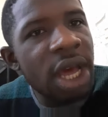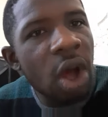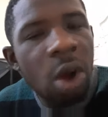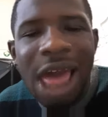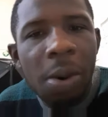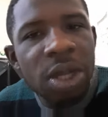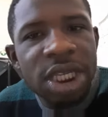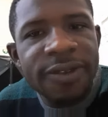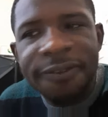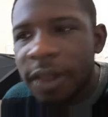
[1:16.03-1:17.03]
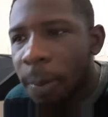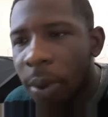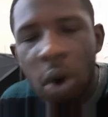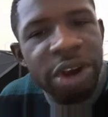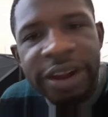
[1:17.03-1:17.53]
All I want is feel
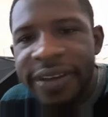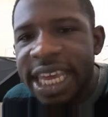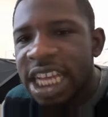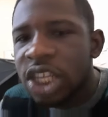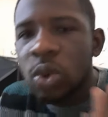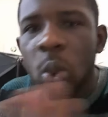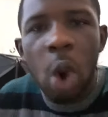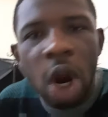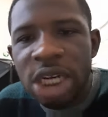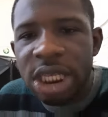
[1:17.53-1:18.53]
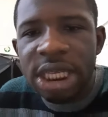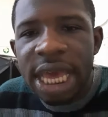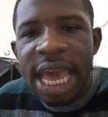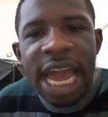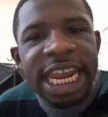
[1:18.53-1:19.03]
boring of it getting worse,
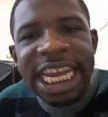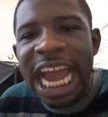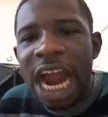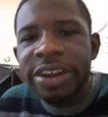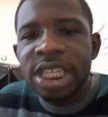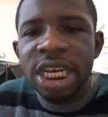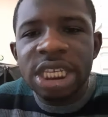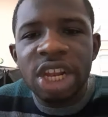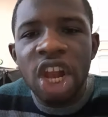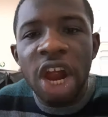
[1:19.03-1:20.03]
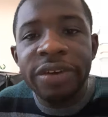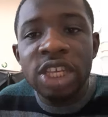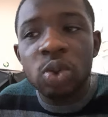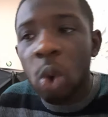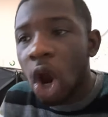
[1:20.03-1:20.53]
and the characters' learning
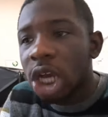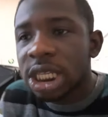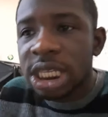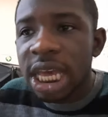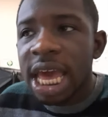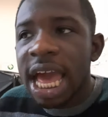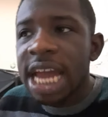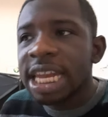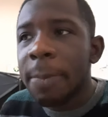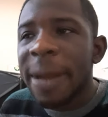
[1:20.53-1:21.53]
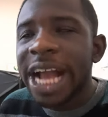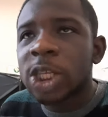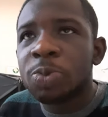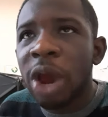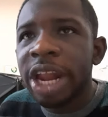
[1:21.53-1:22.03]
is worse, and
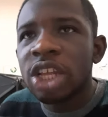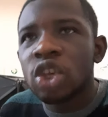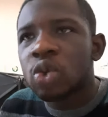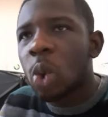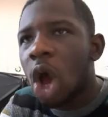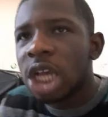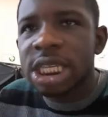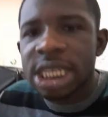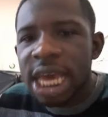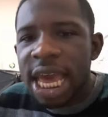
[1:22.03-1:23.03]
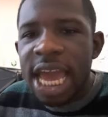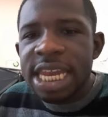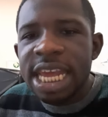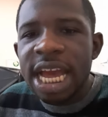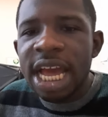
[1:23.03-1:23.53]
Max Browning is worse,
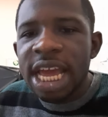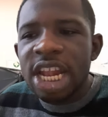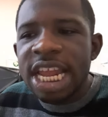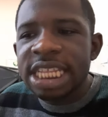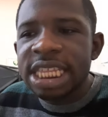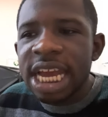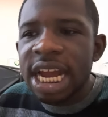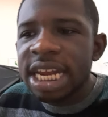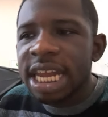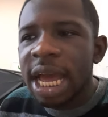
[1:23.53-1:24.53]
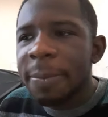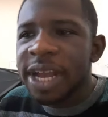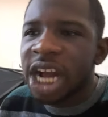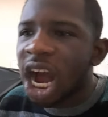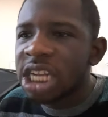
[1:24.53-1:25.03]
and Linda and
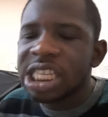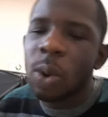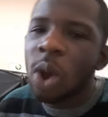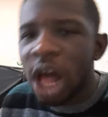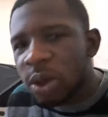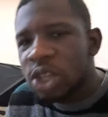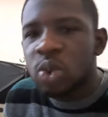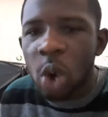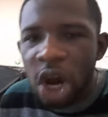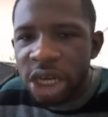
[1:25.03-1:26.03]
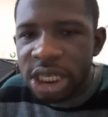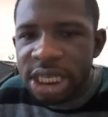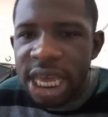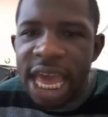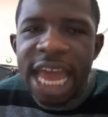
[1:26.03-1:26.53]
Mikata Well is worse,
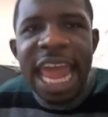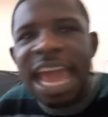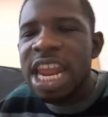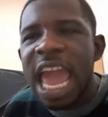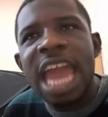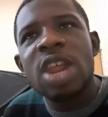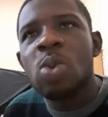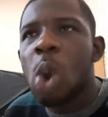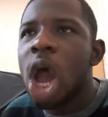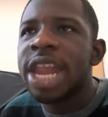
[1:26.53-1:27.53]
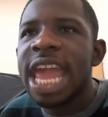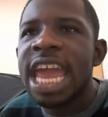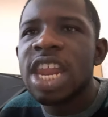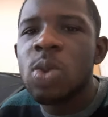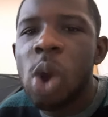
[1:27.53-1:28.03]
and
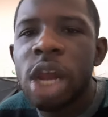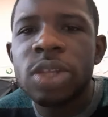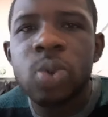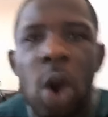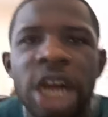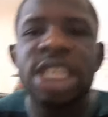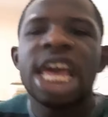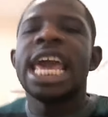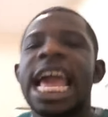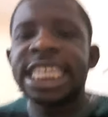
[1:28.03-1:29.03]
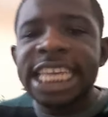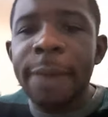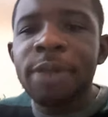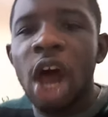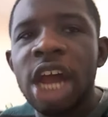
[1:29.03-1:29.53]
anyone is worse,
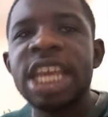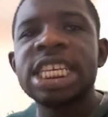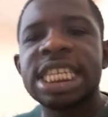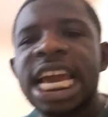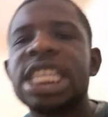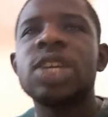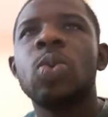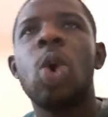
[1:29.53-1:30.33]
except Honey is getting